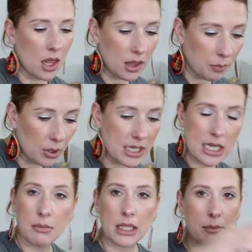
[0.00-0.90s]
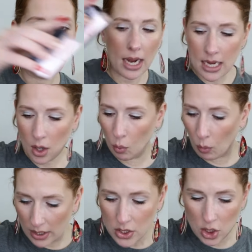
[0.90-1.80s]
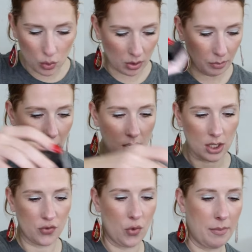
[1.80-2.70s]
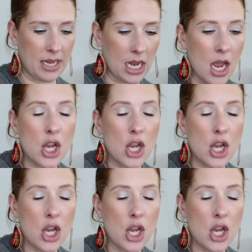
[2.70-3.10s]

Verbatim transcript: The Prisme Libre was a newer product for me.